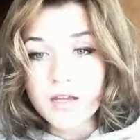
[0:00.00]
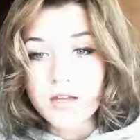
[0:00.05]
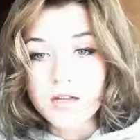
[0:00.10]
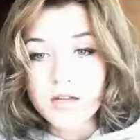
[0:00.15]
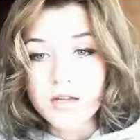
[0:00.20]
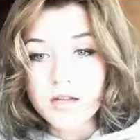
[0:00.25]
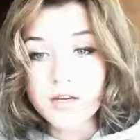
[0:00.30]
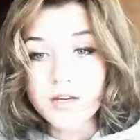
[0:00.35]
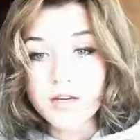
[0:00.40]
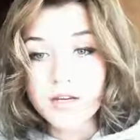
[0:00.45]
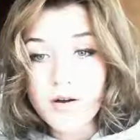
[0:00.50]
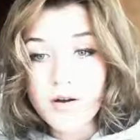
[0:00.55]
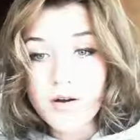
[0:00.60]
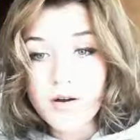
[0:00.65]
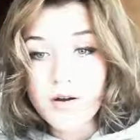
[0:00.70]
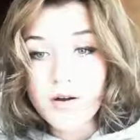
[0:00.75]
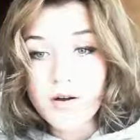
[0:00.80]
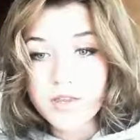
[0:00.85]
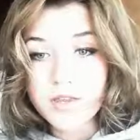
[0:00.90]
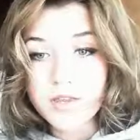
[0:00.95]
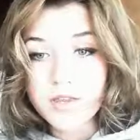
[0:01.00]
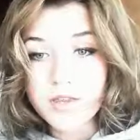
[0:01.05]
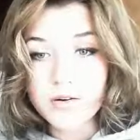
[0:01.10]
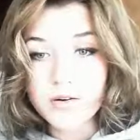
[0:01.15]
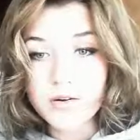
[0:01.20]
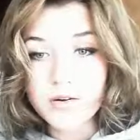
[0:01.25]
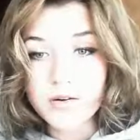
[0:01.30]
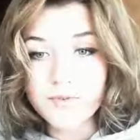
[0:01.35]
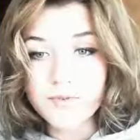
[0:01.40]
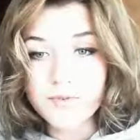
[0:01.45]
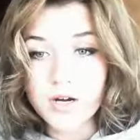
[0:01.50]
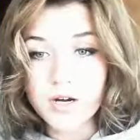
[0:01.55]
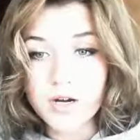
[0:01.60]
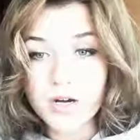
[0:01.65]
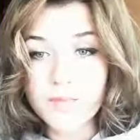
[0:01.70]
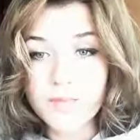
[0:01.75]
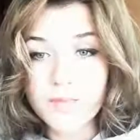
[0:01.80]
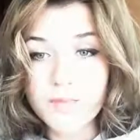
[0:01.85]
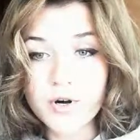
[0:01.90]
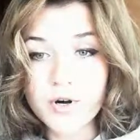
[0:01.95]
The growth of
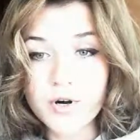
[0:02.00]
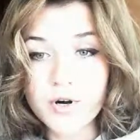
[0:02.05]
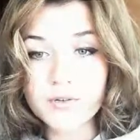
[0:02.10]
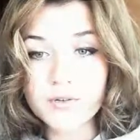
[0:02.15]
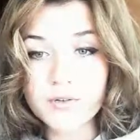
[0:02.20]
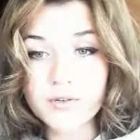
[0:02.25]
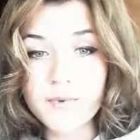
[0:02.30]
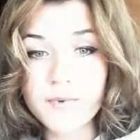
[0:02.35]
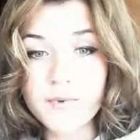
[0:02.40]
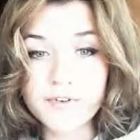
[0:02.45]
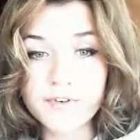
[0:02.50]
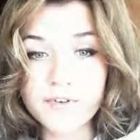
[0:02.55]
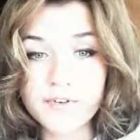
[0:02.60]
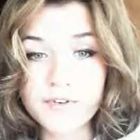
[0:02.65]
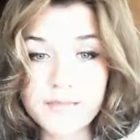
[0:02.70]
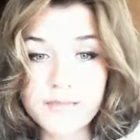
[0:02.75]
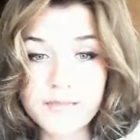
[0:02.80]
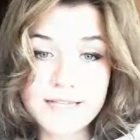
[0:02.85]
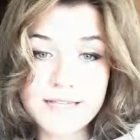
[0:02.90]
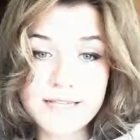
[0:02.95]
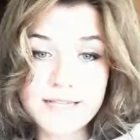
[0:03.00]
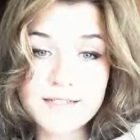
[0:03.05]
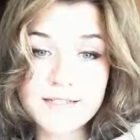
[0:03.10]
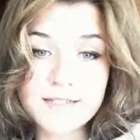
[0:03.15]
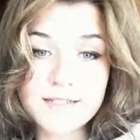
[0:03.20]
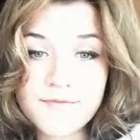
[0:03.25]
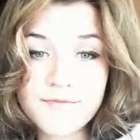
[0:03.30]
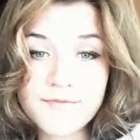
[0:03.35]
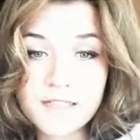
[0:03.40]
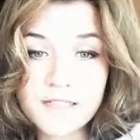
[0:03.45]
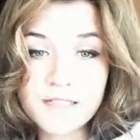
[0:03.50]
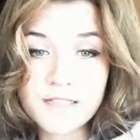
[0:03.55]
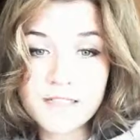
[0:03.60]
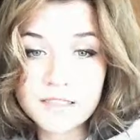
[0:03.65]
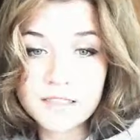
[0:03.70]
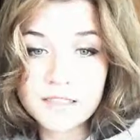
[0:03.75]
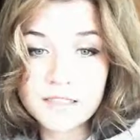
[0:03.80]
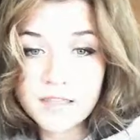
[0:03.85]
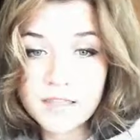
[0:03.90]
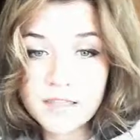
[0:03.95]
Born Global firm has
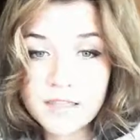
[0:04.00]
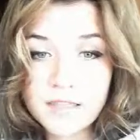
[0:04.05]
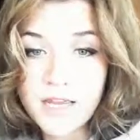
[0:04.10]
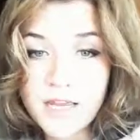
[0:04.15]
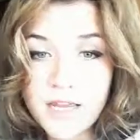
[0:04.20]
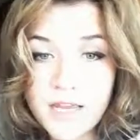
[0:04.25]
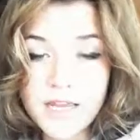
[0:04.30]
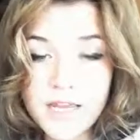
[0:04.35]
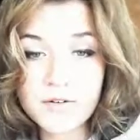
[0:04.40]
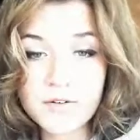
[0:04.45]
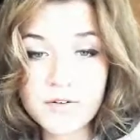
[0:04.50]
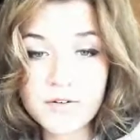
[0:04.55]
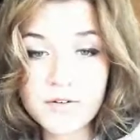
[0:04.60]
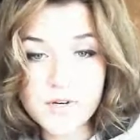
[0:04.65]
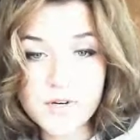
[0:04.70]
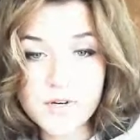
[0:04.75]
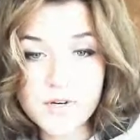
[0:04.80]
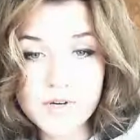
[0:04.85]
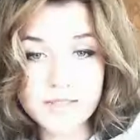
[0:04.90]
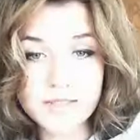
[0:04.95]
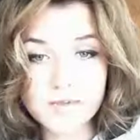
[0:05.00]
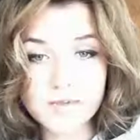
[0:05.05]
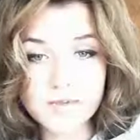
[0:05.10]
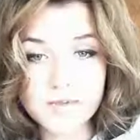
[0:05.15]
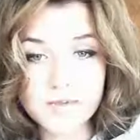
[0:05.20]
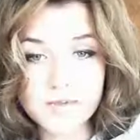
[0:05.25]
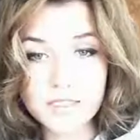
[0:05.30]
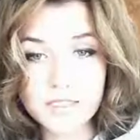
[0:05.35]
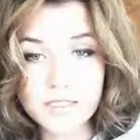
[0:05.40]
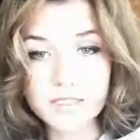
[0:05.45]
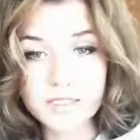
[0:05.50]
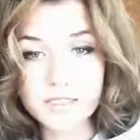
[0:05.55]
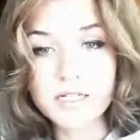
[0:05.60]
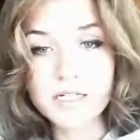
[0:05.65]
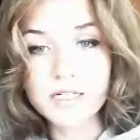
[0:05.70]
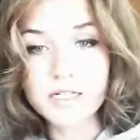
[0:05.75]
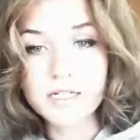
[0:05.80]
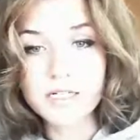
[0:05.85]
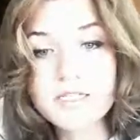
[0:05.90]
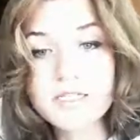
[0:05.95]
significantly increased in the recent
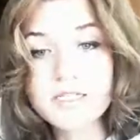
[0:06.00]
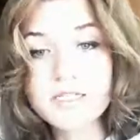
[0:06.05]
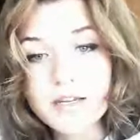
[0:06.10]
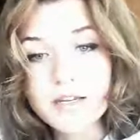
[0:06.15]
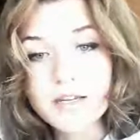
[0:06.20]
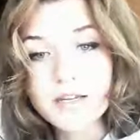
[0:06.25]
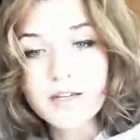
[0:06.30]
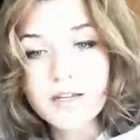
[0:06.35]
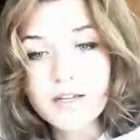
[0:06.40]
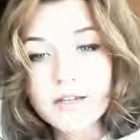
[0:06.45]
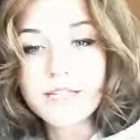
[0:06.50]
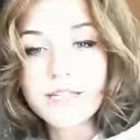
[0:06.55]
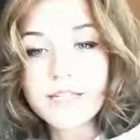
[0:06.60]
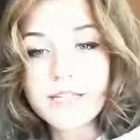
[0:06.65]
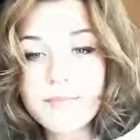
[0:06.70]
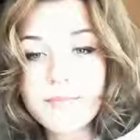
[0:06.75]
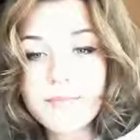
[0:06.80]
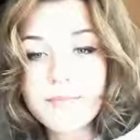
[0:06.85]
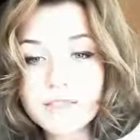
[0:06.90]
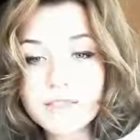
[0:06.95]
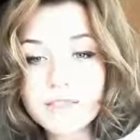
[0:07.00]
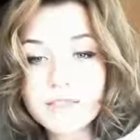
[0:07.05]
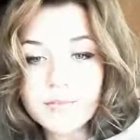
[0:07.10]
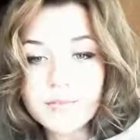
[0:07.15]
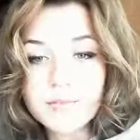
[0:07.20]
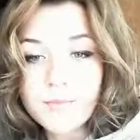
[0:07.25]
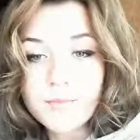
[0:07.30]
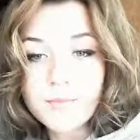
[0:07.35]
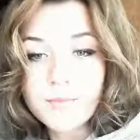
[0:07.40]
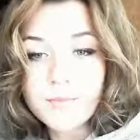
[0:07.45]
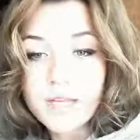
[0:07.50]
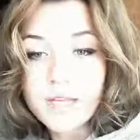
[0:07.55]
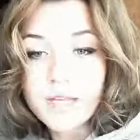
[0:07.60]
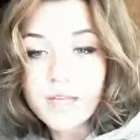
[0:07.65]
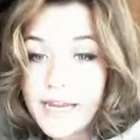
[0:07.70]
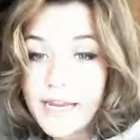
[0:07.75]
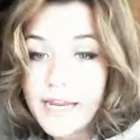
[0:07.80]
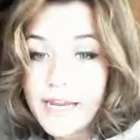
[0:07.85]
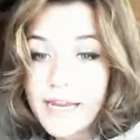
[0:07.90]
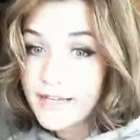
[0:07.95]
years. The ability to
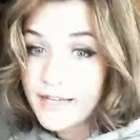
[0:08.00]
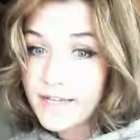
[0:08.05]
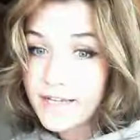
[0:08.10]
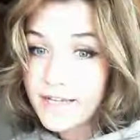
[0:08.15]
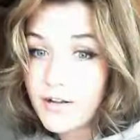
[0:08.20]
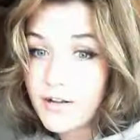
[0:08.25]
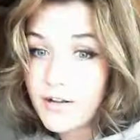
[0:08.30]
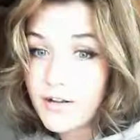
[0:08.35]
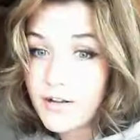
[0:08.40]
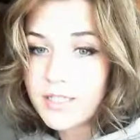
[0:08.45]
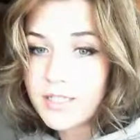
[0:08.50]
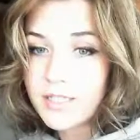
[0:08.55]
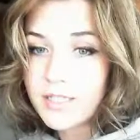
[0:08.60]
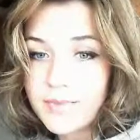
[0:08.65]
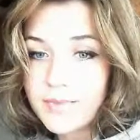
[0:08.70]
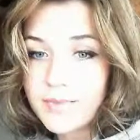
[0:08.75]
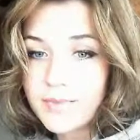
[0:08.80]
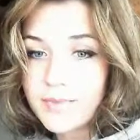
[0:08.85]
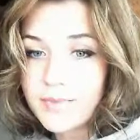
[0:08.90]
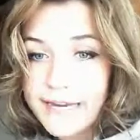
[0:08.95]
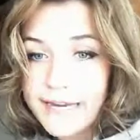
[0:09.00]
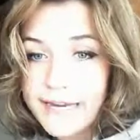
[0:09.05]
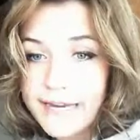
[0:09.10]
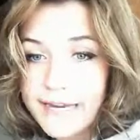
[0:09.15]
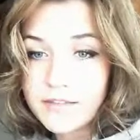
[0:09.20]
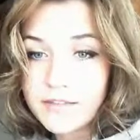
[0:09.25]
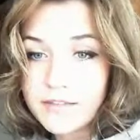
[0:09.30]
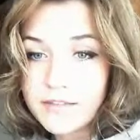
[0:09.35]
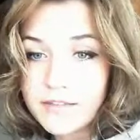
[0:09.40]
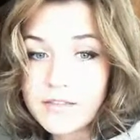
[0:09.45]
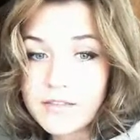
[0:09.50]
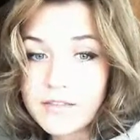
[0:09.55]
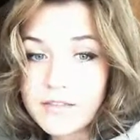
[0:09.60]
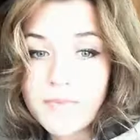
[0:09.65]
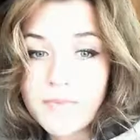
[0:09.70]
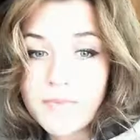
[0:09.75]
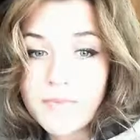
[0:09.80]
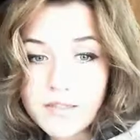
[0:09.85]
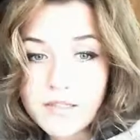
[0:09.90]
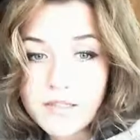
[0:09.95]
communicate has noticeably aided in this
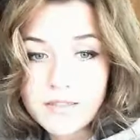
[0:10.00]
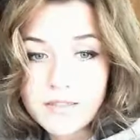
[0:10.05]
process.